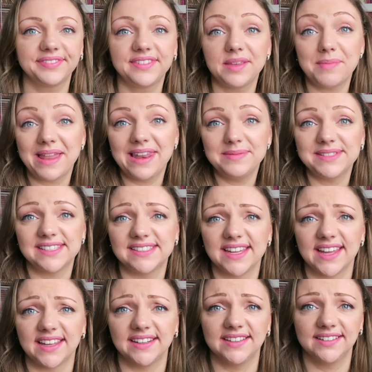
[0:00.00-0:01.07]
So my lips are
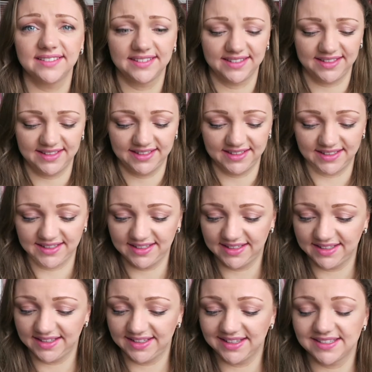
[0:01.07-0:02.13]
stained.
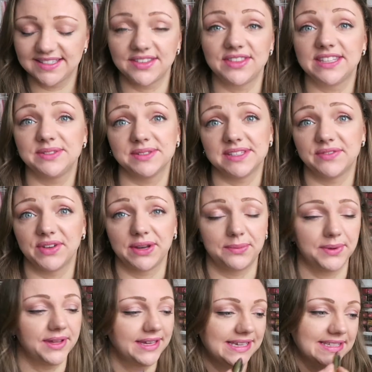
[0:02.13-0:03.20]
So this one's never going
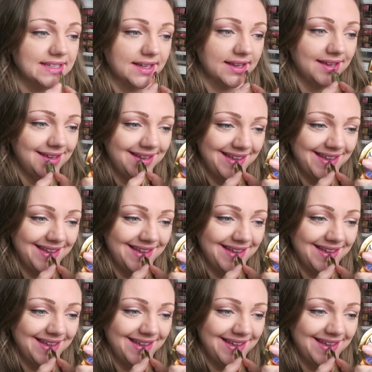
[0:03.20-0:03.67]
to work, is it?